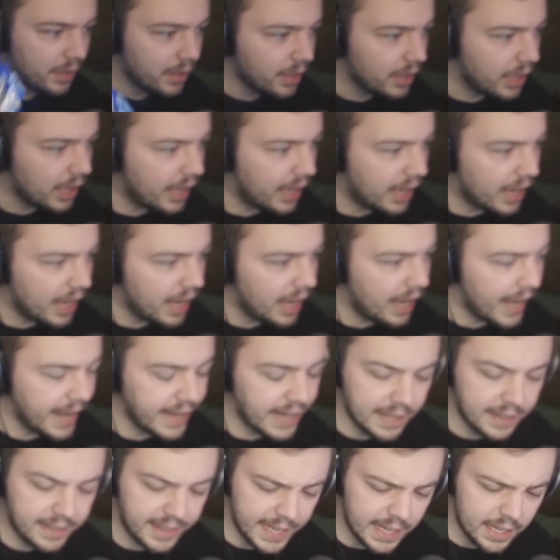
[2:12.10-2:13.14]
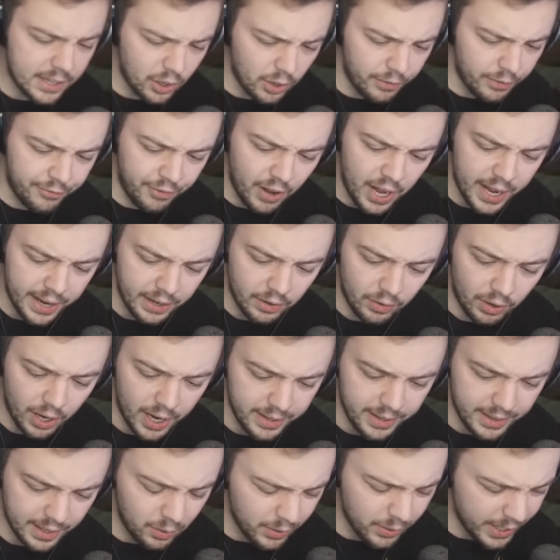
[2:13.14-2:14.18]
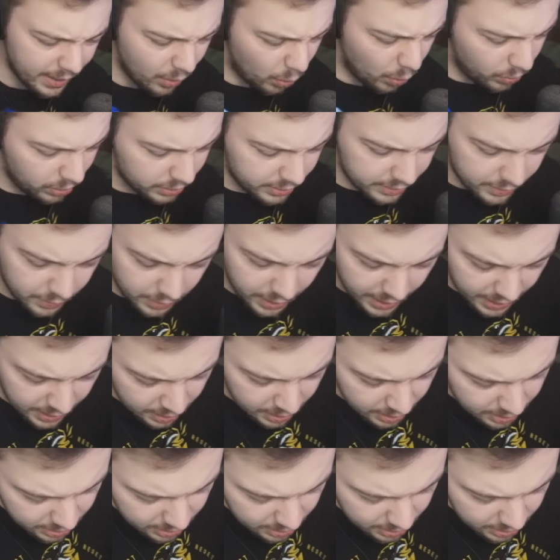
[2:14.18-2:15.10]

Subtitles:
And I think they're fine, right? They don't get old, do they?